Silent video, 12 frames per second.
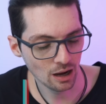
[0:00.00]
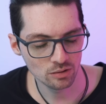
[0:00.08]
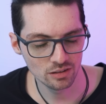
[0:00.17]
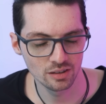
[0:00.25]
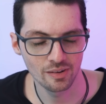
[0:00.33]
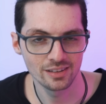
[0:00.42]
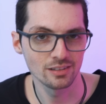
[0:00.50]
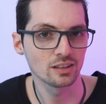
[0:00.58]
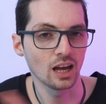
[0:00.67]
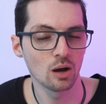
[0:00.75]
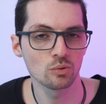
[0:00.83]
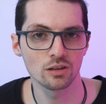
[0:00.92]
countless devices,
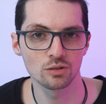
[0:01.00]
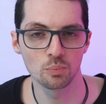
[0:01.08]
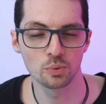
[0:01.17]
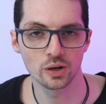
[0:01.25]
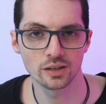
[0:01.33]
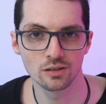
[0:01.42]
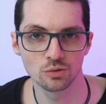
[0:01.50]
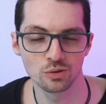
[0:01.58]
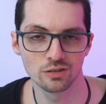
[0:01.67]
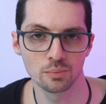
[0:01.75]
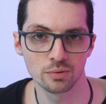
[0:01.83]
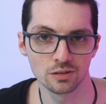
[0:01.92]
countless operating
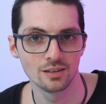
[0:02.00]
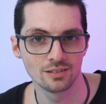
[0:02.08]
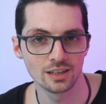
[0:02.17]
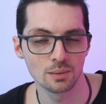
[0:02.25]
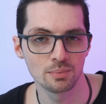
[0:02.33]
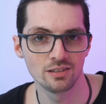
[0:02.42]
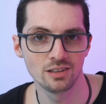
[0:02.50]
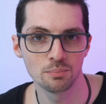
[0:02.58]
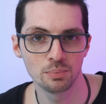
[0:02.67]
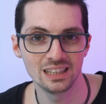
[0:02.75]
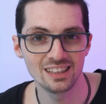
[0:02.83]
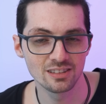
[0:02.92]
systems. The setup is
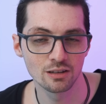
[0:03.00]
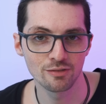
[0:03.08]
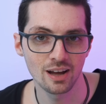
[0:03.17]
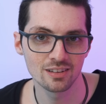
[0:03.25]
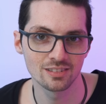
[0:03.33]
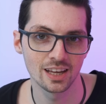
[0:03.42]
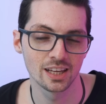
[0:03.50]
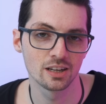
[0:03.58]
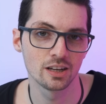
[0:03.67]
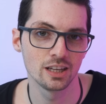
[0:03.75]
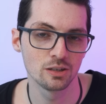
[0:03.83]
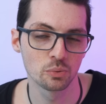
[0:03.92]
simple, easy and fast,
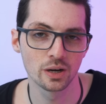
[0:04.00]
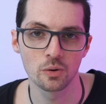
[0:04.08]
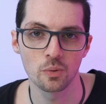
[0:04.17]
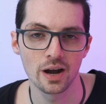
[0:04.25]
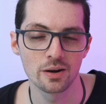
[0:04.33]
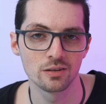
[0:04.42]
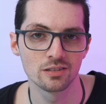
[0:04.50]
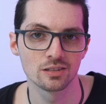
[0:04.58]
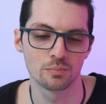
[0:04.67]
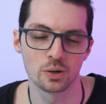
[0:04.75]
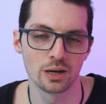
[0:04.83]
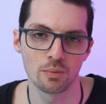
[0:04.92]
and it requires
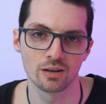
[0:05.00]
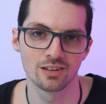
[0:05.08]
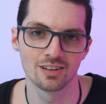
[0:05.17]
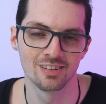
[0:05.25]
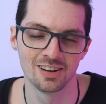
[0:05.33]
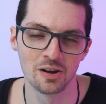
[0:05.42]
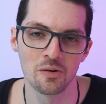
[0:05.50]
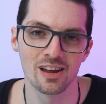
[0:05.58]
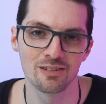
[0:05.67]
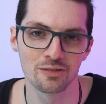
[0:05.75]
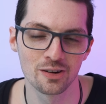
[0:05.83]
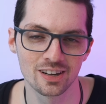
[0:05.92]
pretty much no
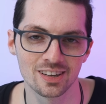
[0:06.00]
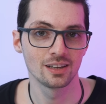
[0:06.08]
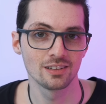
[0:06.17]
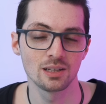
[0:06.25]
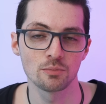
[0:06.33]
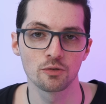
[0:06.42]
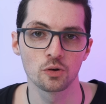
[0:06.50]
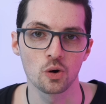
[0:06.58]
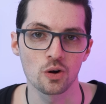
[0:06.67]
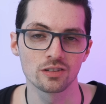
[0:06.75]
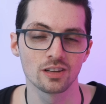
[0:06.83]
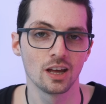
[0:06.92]
effort. The same, of
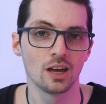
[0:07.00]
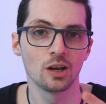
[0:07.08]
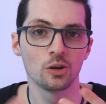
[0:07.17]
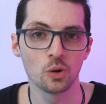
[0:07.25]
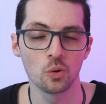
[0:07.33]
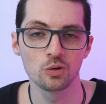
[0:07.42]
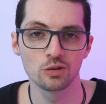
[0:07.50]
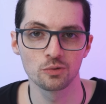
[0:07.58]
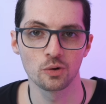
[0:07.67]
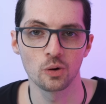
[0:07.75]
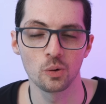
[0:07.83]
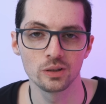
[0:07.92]
course, goes
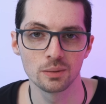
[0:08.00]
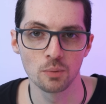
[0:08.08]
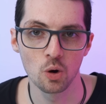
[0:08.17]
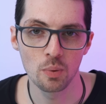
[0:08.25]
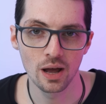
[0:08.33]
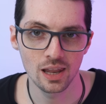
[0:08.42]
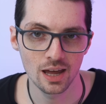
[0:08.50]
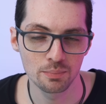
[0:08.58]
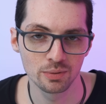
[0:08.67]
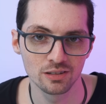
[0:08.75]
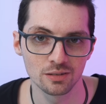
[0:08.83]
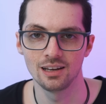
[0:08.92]
for all the mobile
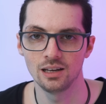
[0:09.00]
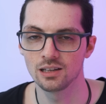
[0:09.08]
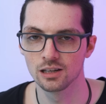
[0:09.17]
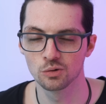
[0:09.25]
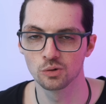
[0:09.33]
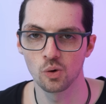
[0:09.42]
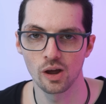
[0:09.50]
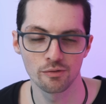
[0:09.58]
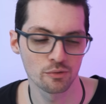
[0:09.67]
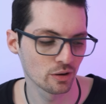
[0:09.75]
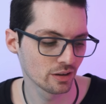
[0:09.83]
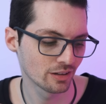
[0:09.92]
apps. Little to no
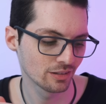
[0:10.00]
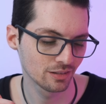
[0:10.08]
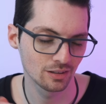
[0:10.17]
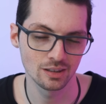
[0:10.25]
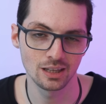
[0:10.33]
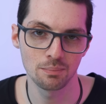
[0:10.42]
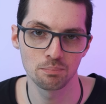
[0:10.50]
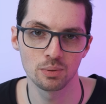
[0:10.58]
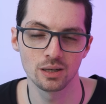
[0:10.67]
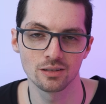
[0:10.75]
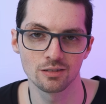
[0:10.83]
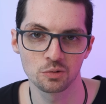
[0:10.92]
effort, just
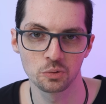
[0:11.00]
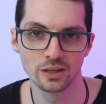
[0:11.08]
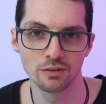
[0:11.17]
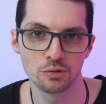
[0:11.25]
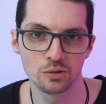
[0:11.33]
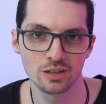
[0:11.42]
tapping the screen a few